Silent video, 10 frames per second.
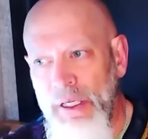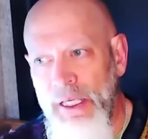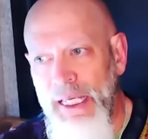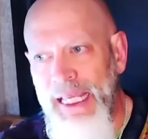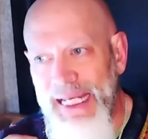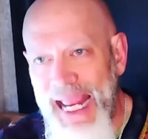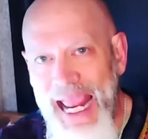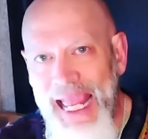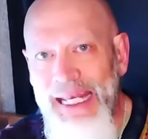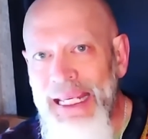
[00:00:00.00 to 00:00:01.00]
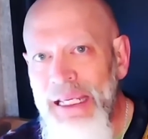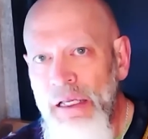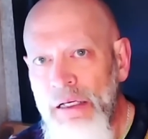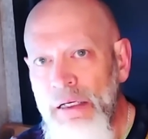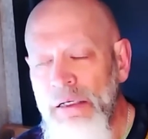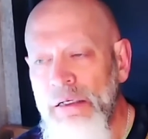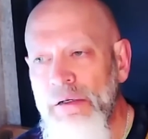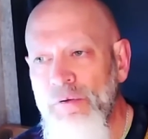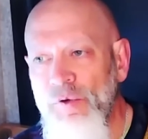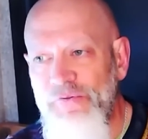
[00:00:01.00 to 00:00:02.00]
in any
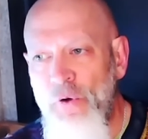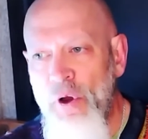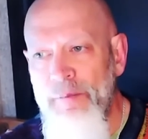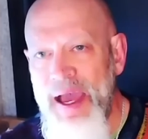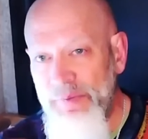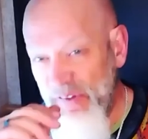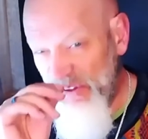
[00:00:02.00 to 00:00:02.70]
Reformed Baptist